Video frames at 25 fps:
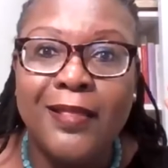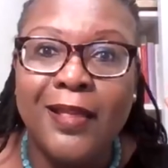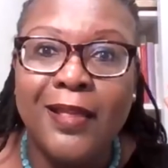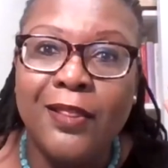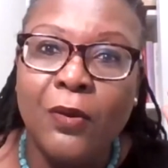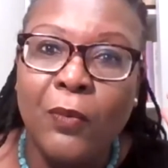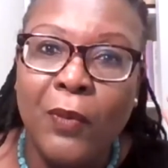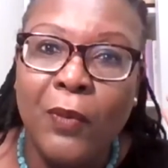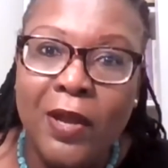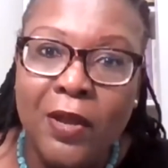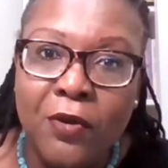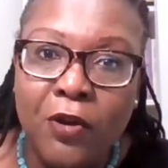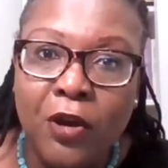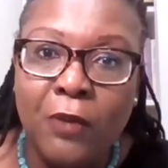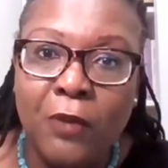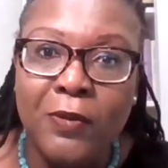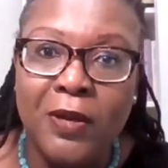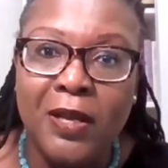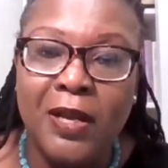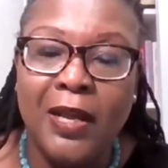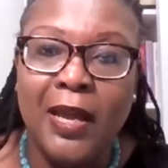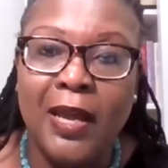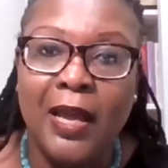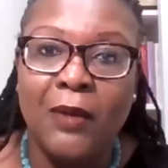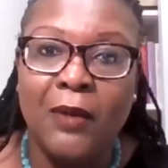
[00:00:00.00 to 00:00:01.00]
then the way you
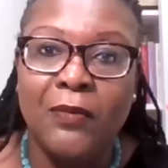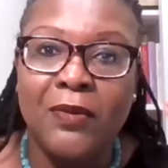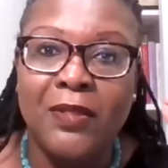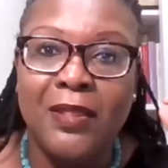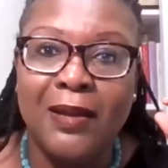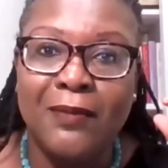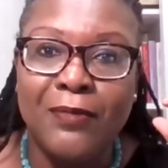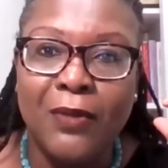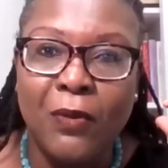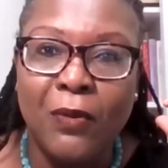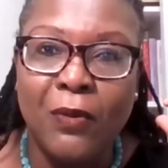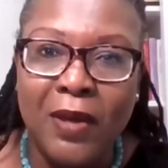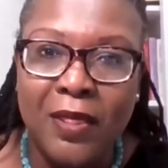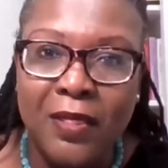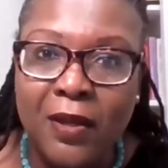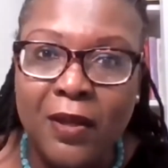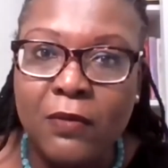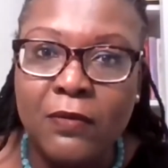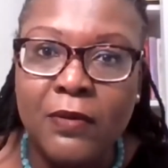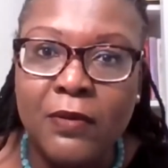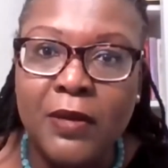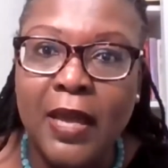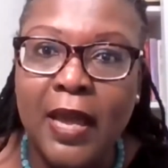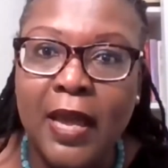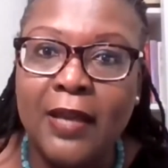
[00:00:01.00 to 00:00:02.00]
communicate with them, the way that you
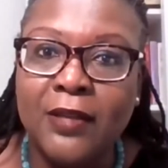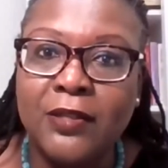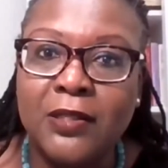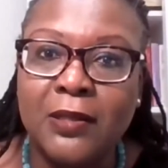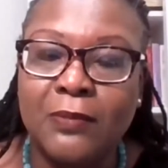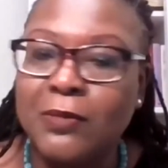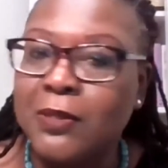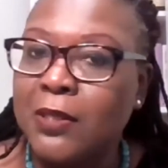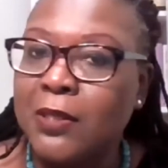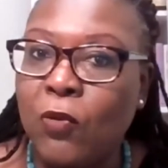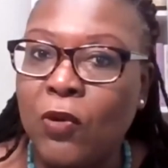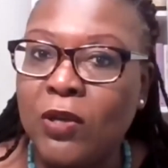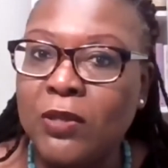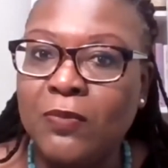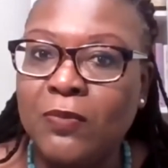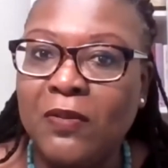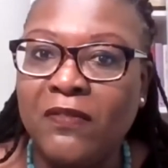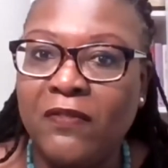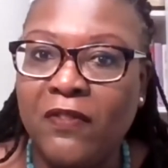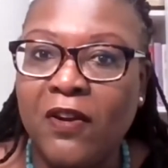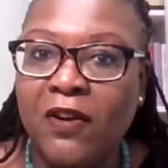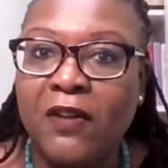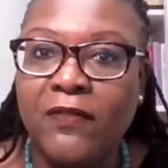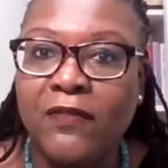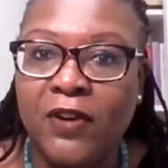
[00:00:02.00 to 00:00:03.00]
engage them is going to be
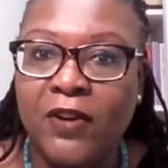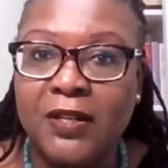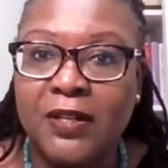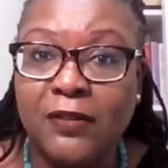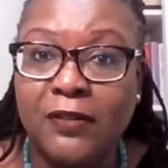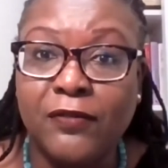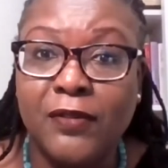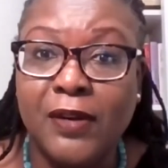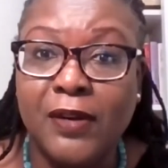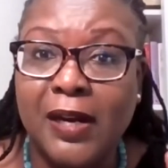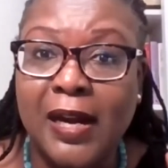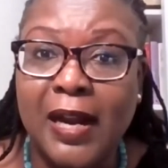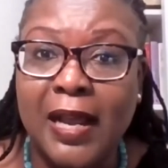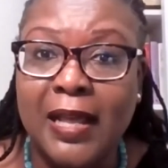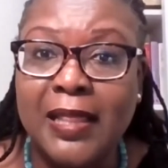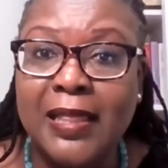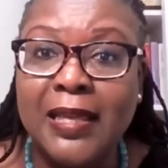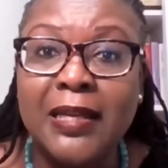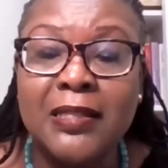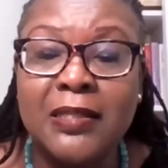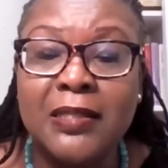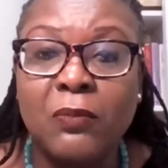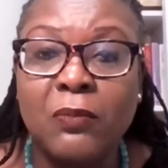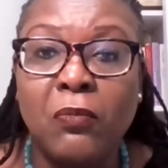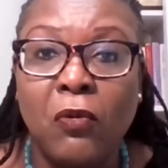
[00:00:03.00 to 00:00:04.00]
very, very different. And I think
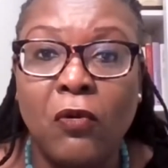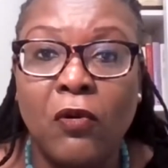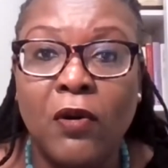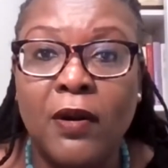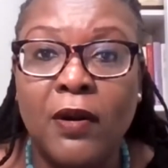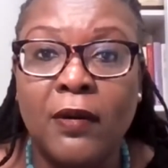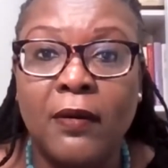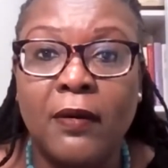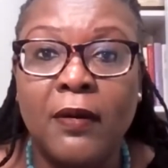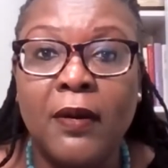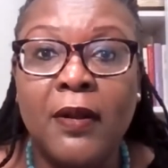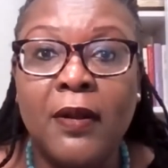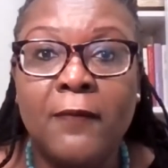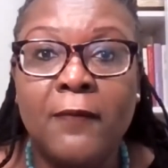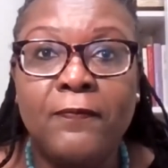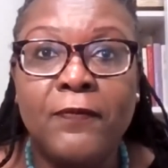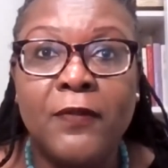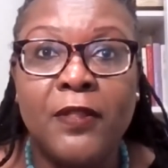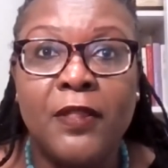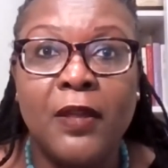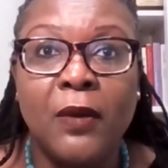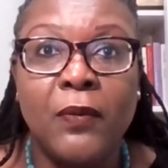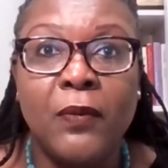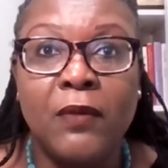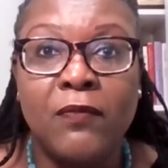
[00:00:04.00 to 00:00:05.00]
it's important
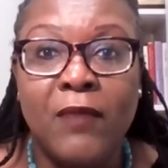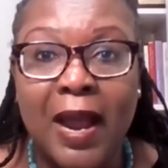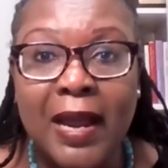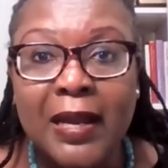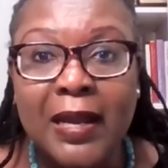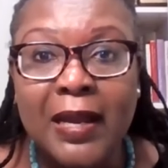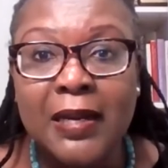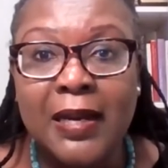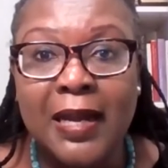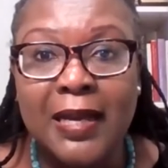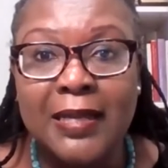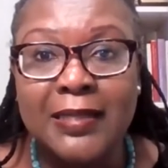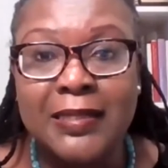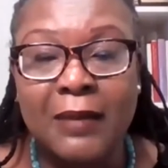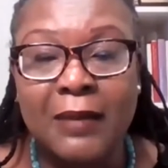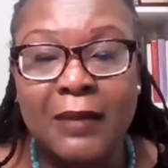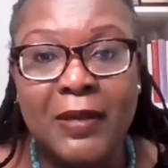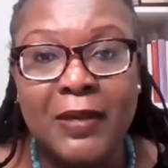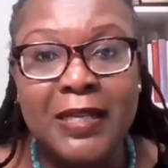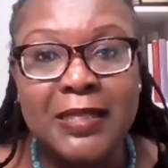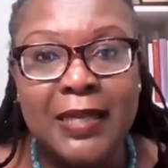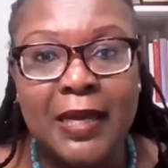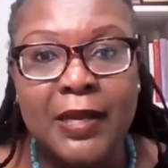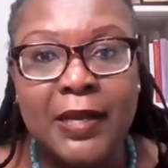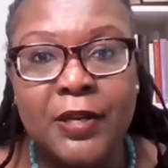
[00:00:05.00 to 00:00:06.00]
that we recognize that
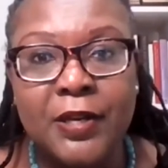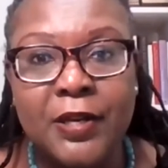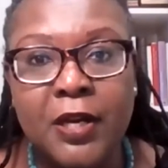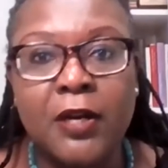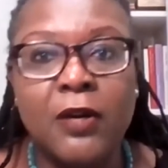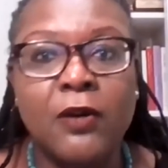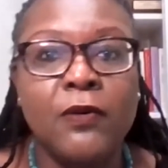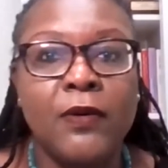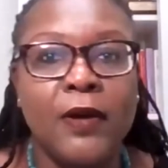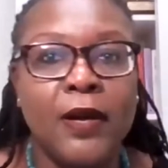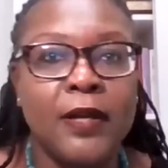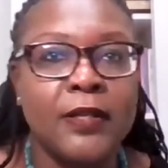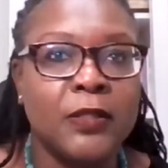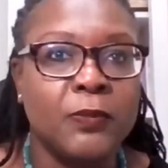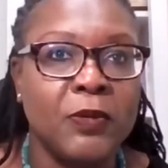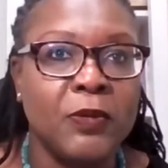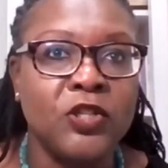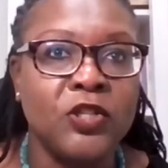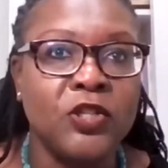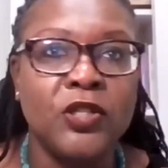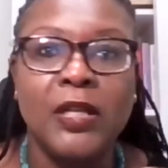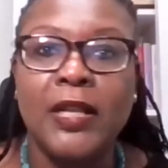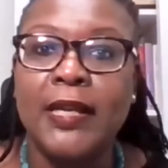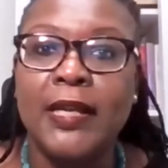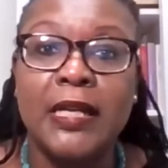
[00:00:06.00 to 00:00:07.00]
because I know,
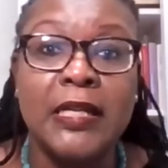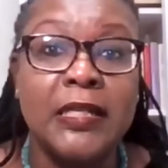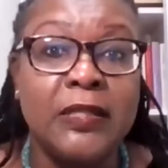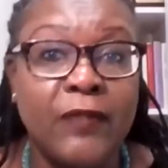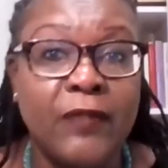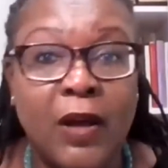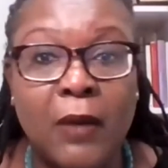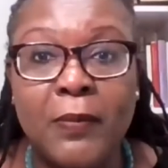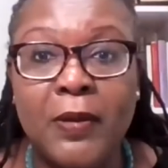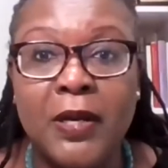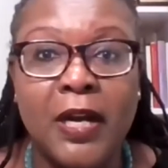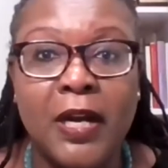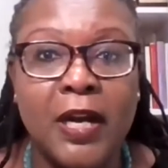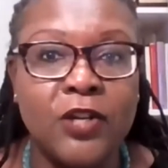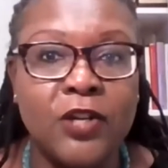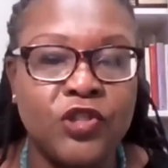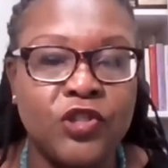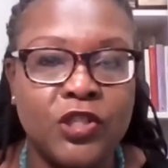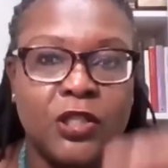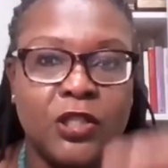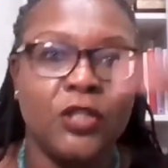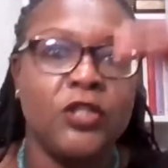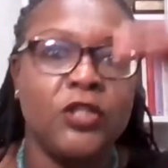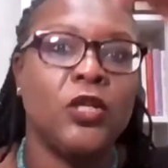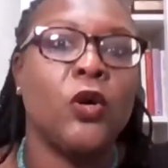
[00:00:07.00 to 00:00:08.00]
especially like in developing
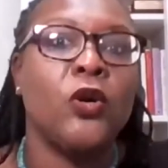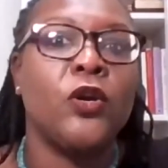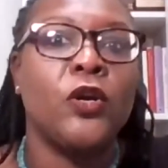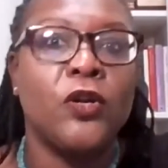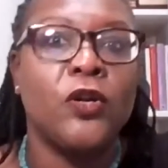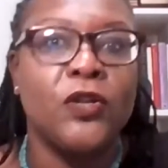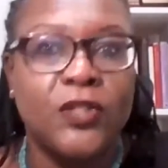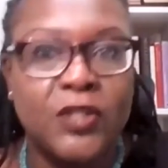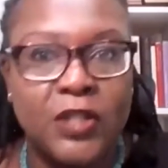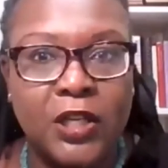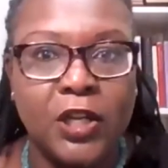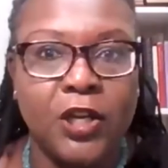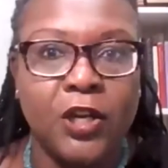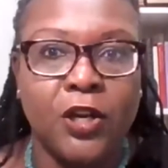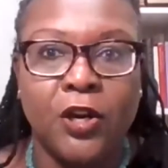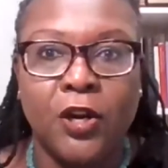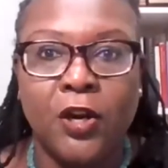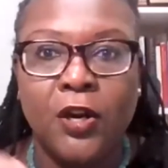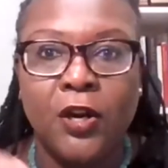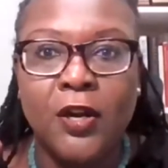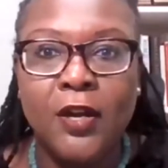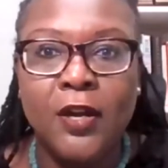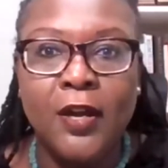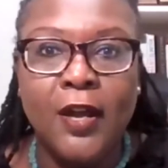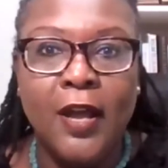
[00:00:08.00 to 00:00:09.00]
countries, the donor is
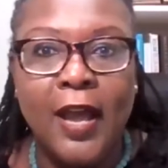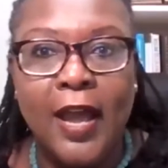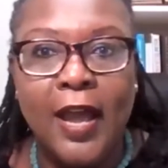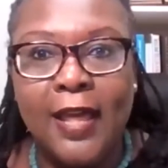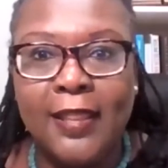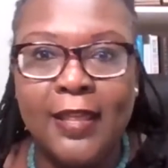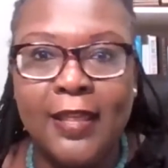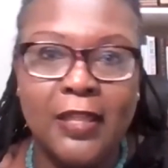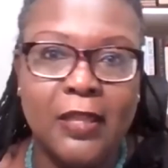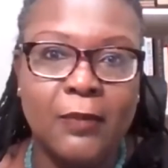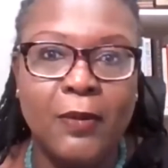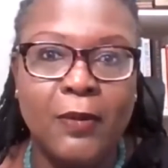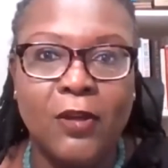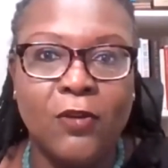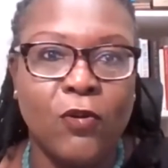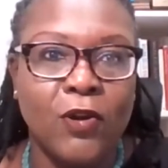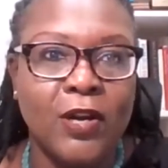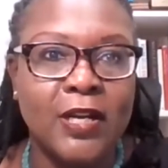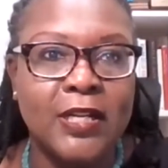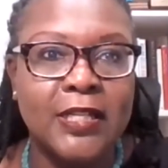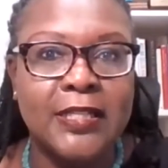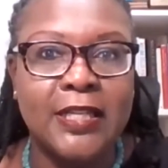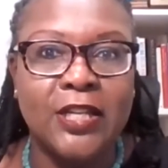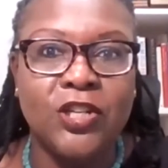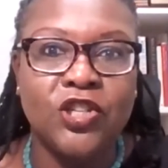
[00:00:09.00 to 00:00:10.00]
here and then the
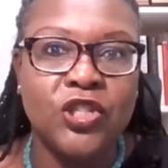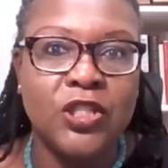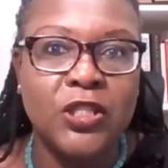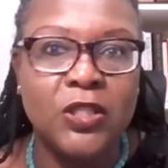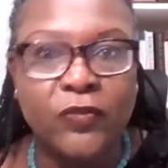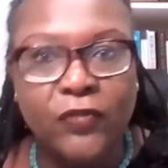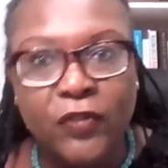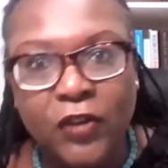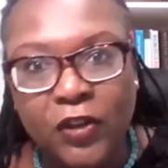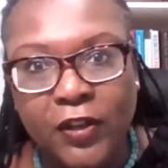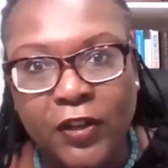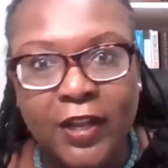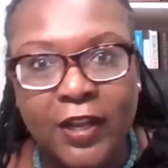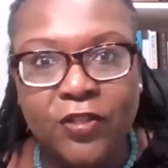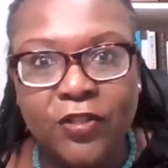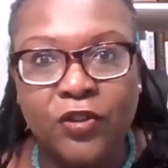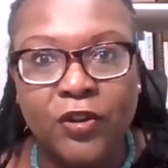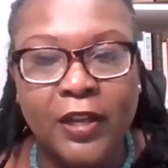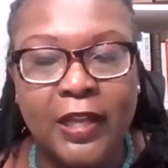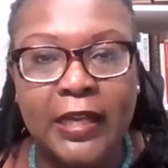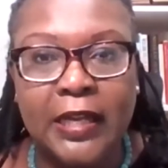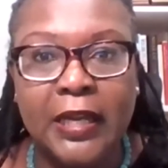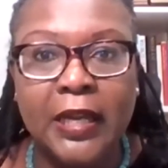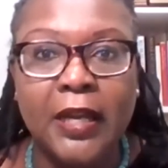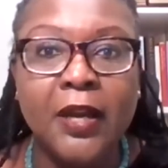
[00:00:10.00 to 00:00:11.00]
organizations feel like they're
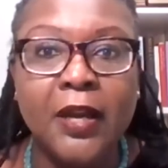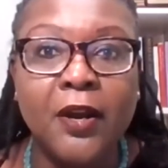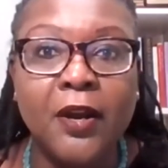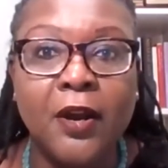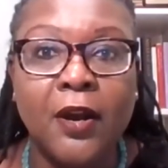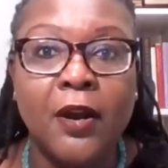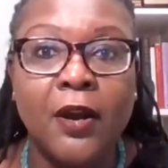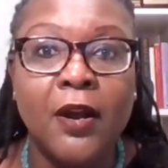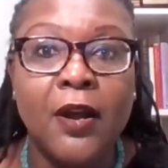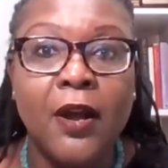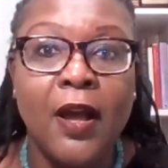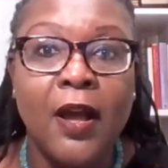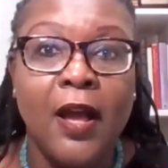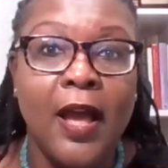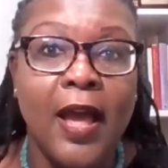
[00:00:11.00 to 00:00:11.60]
like here.